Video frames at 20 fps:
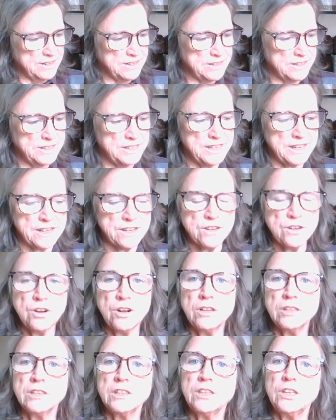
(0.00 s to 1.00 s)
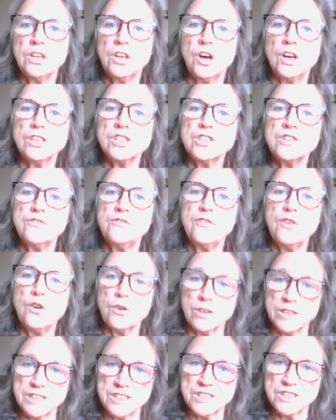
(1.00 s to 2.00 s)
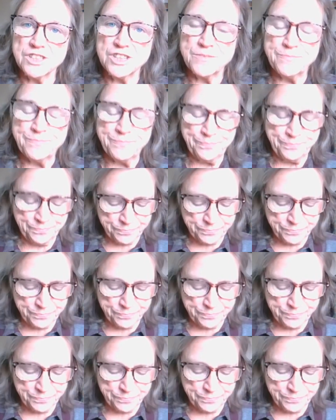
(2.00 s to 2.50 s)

a deck called The Lost Forest.